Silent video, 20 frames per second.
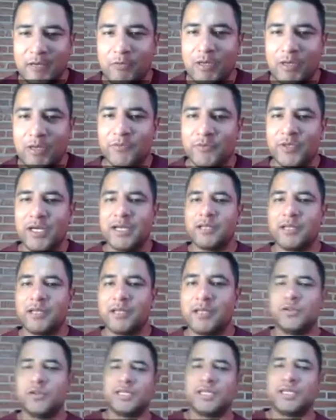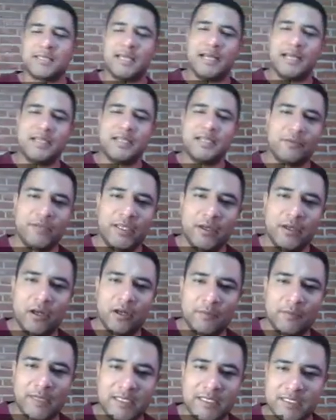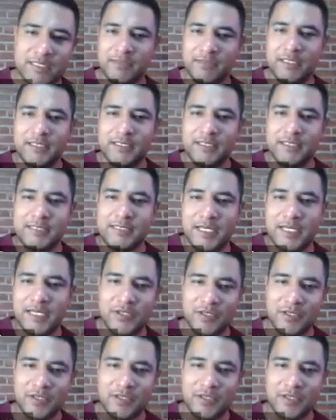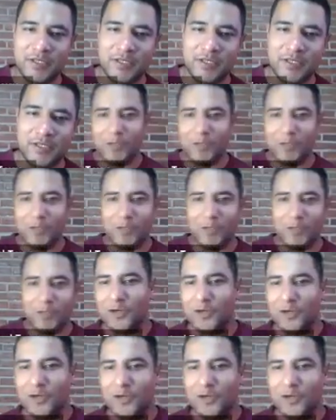one of the archaeological sites of the Olmec civilization, also